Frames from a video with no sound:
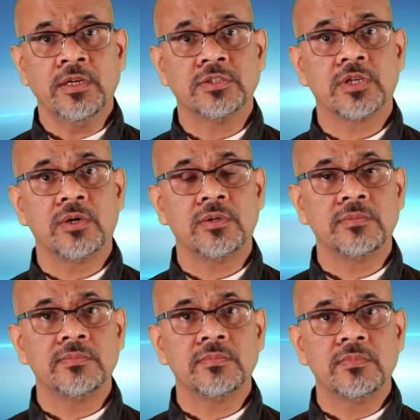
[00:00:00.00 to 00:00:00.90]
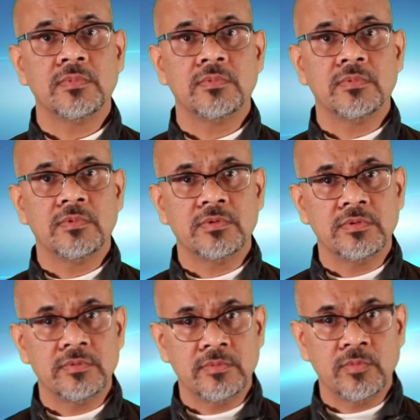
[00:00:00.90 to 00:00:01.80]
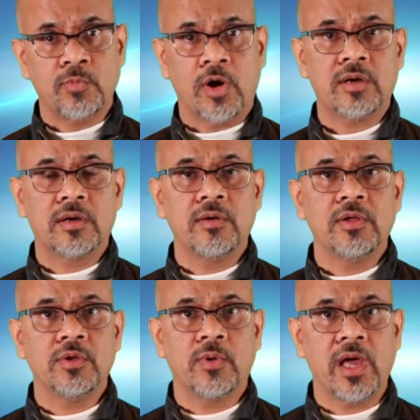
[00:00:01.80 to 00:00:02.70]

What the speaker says: So what you would